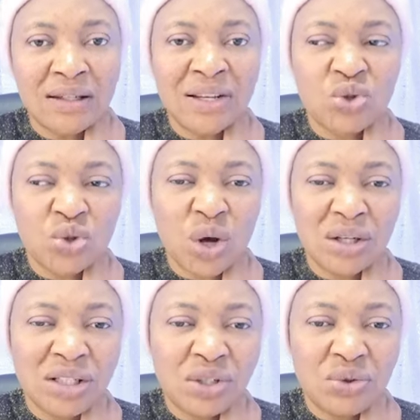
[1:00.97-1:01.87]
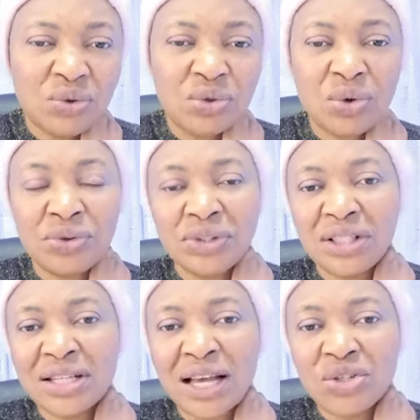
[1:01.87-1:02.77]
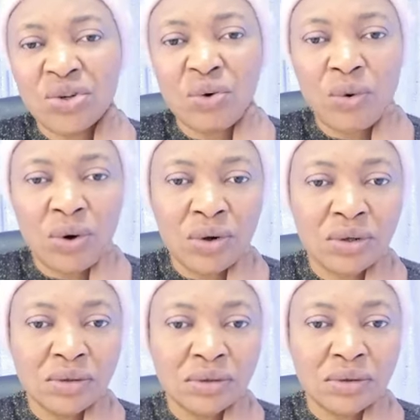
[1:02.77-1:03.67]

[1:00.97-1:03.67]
They studied you to criticize your work.